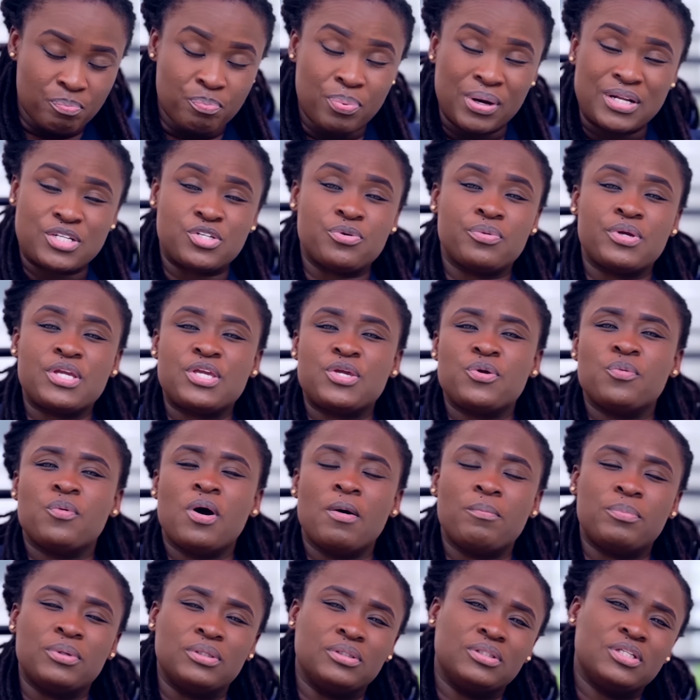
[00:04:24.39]
buttering you
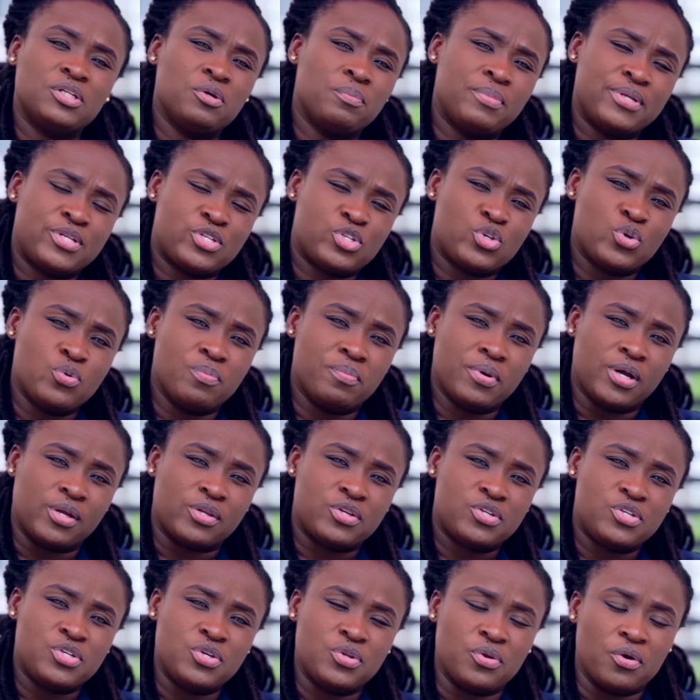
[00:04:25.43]
up a little bit too
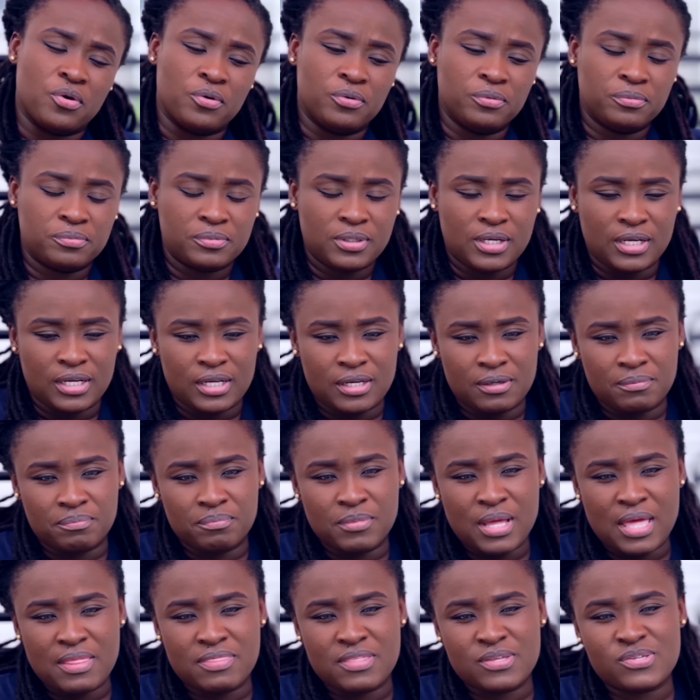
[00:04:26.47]
much, you know,
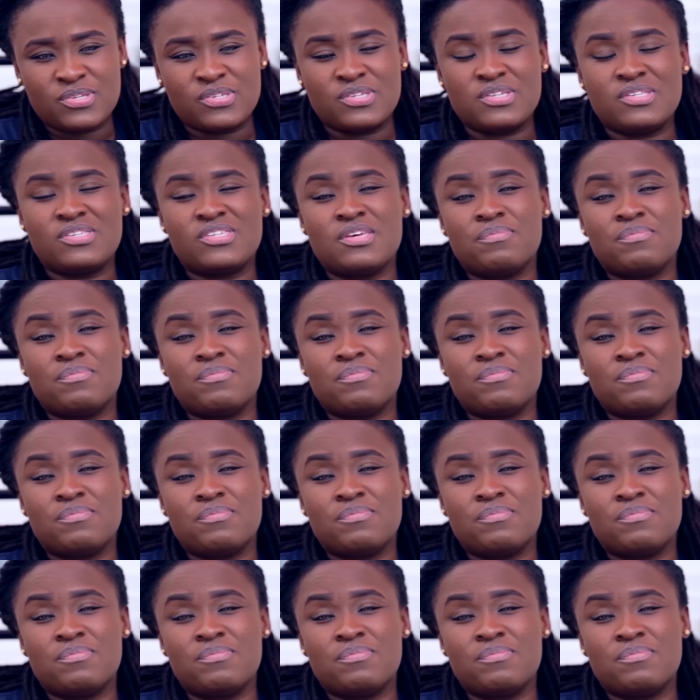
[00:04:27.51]
um, and this isn't